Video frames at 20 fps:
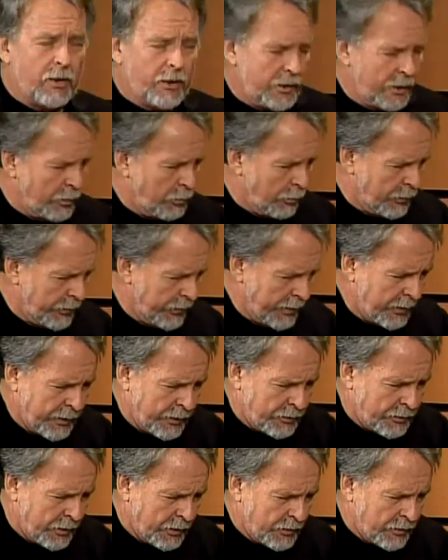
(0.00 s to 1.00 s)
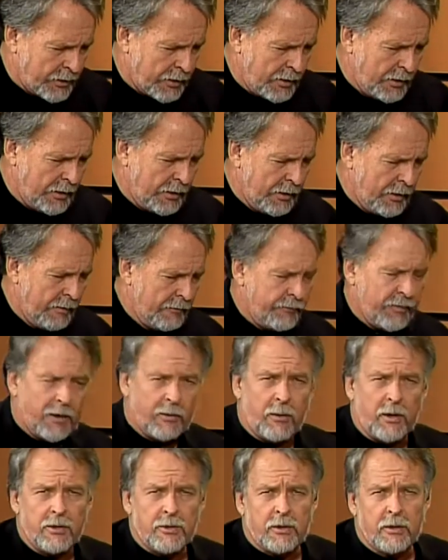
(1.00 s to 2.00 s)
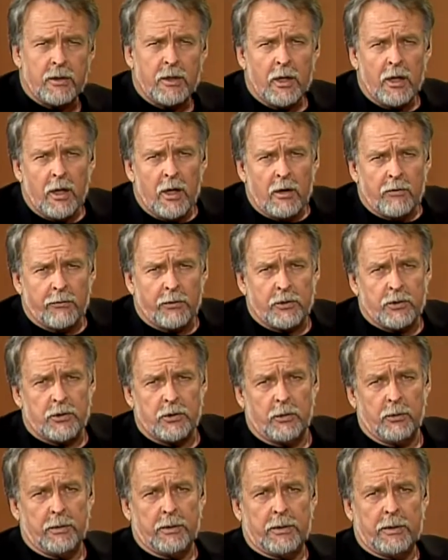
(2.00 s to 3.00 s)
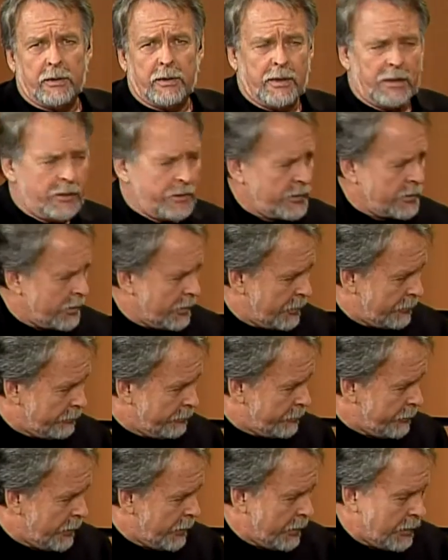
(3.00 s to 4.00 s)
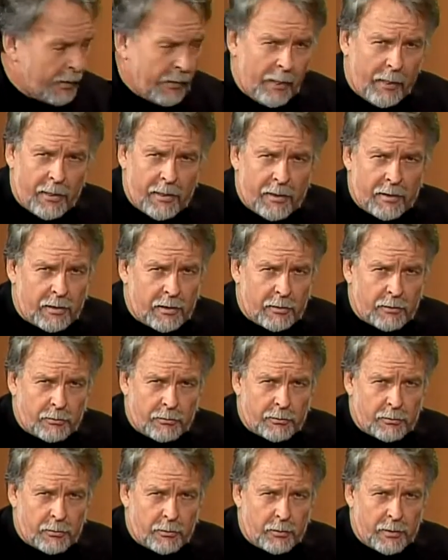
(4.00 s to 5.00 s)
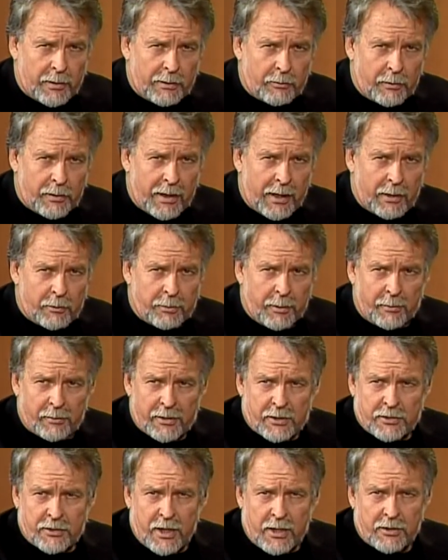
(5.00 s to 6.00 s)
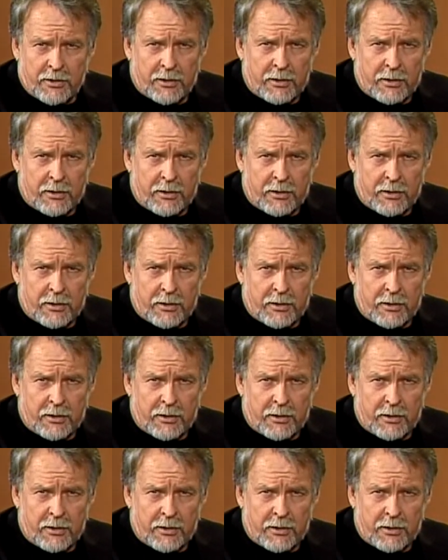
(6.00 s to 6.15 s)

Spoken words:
Gill with the Tennessee Federation for Children. It's, you know, we got into public education